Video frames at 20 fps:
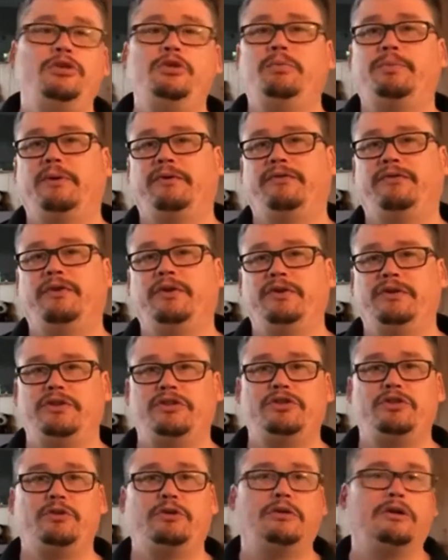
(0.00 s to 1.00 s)
do prefer the
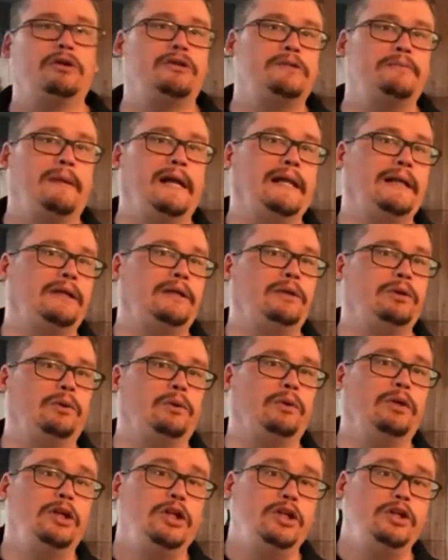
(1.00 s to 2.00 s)
sucrose
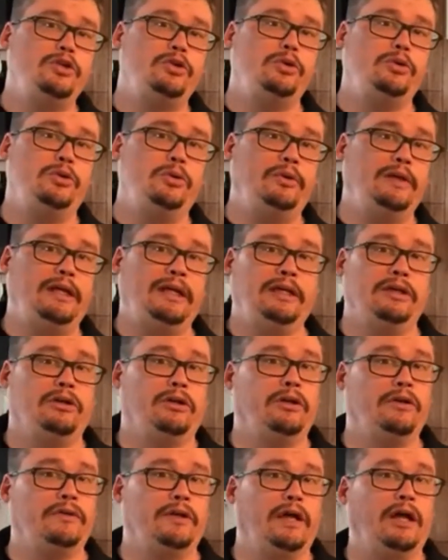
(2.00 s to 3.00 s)
molecule to
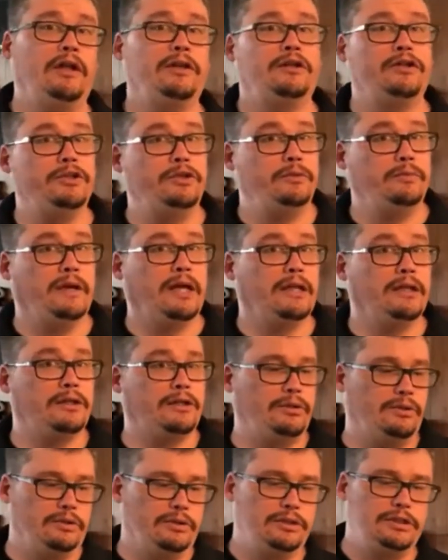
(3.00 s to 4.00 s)
either of the other 2
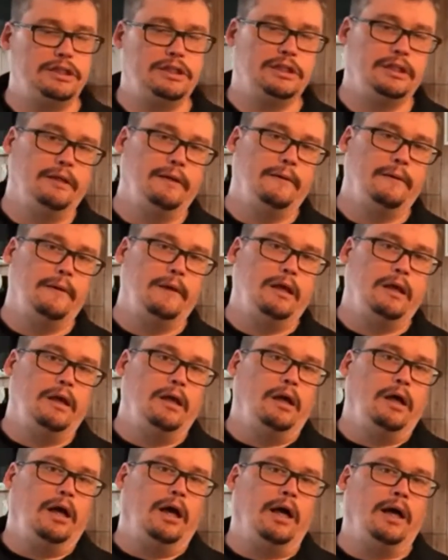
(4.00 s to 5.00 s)
molecules.
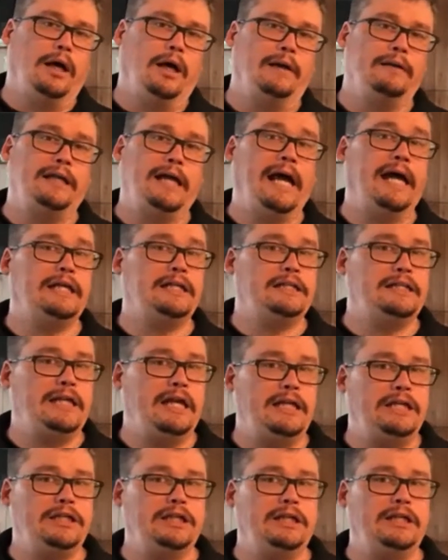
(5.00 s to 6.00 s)
The
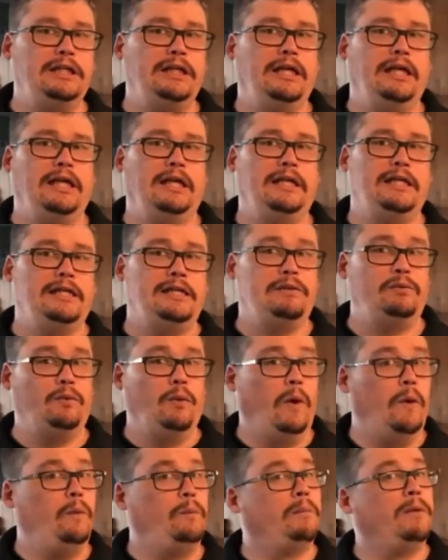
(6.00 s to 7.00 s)
agitation, it
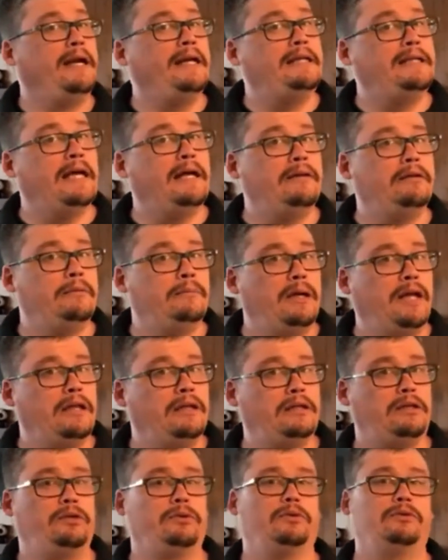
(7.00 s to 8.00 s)
won't break down the
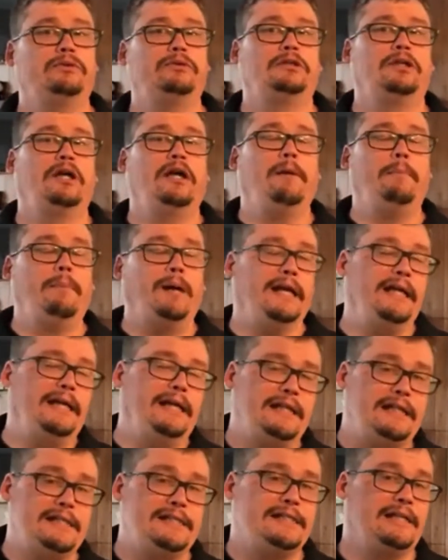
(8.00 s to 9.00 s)
molecules, but it
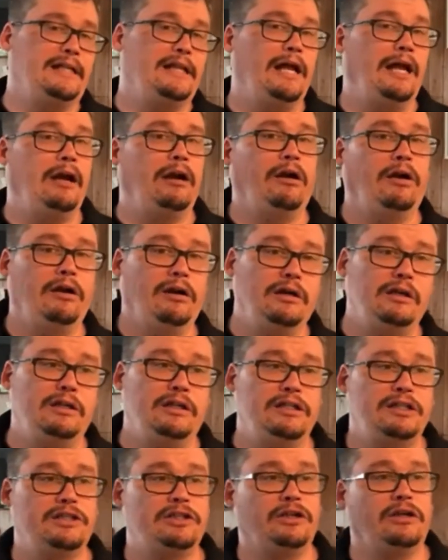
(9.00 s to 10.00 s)
is a lot harder
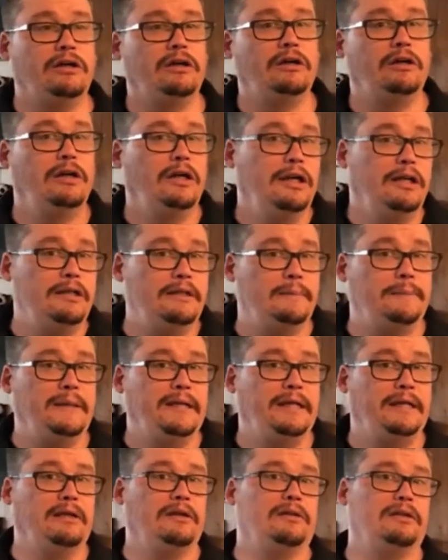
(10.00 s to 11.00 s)
to stir
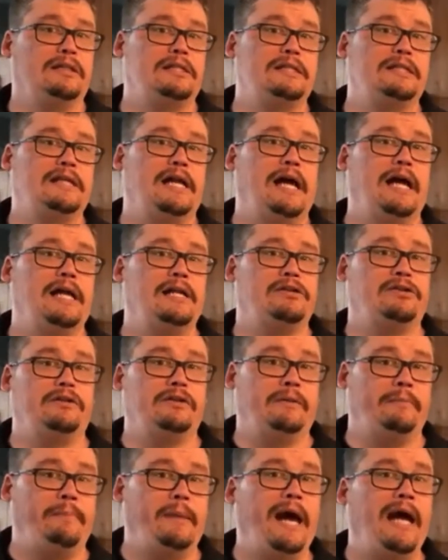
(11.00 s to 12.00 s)
depending on the size or
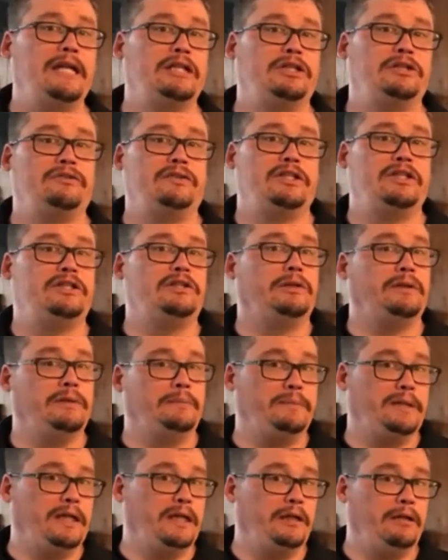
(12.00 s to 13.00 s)
the batch of the
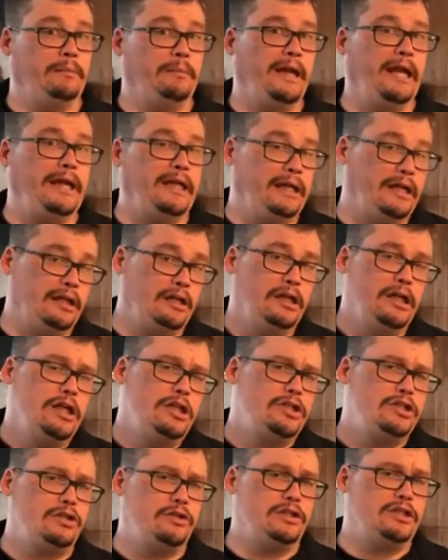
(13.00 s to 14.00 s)
syrup that you're making.
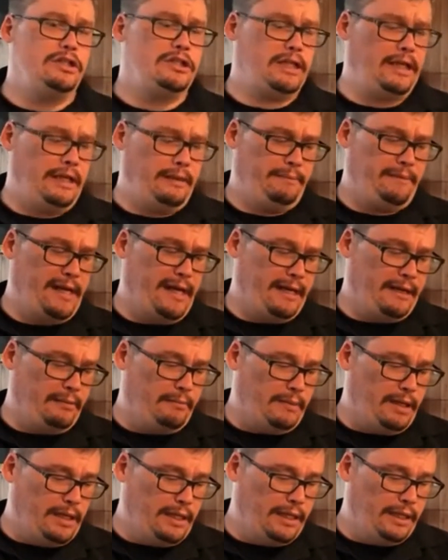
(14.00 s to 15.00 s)
So just keep that
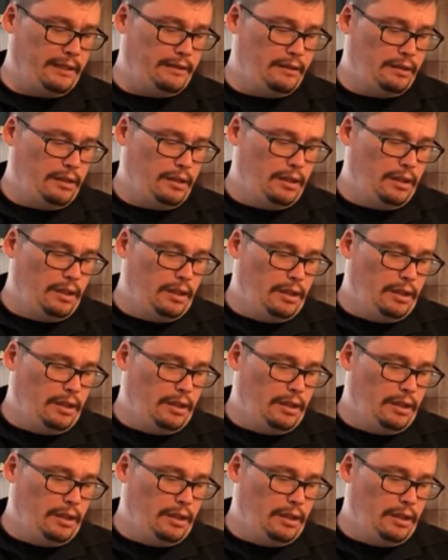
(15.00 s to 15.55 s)
in mind.